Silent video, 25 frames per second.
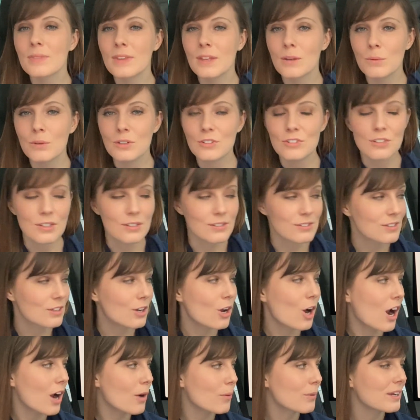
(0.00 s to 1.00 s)
which is the
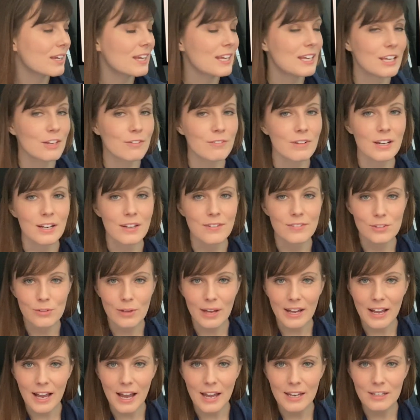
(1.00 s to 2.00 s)
car we're getting rid of. So
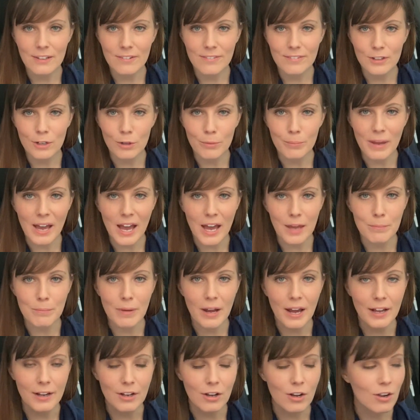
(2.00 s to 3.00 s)
I kind of feel bad
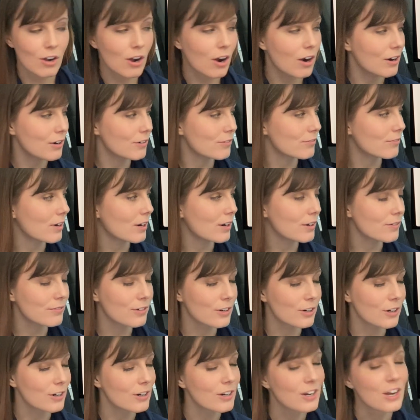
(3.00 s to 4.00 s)
buying a car in front of
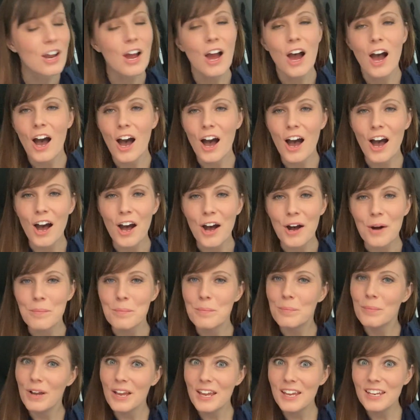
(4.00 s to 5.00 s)
her.
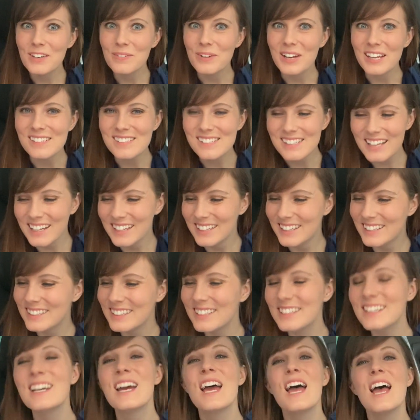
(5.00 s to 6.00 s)
But anyways,
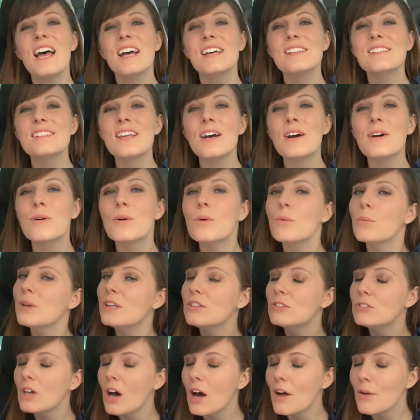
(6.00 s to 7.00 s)
so we
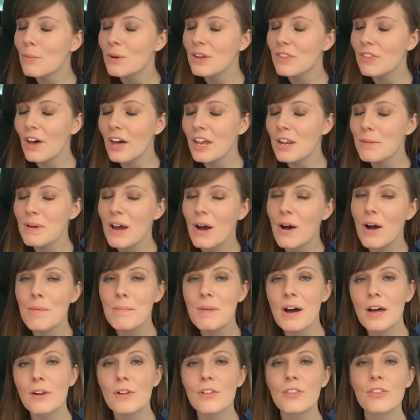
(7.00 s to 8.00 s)
thought about a
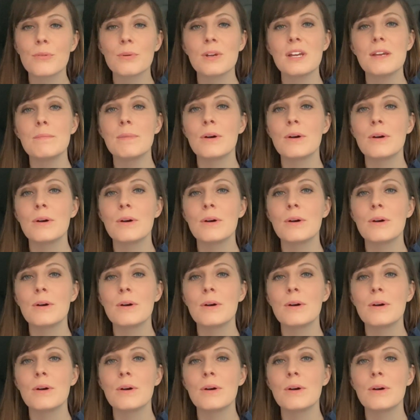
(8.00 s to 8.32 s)
Model 3,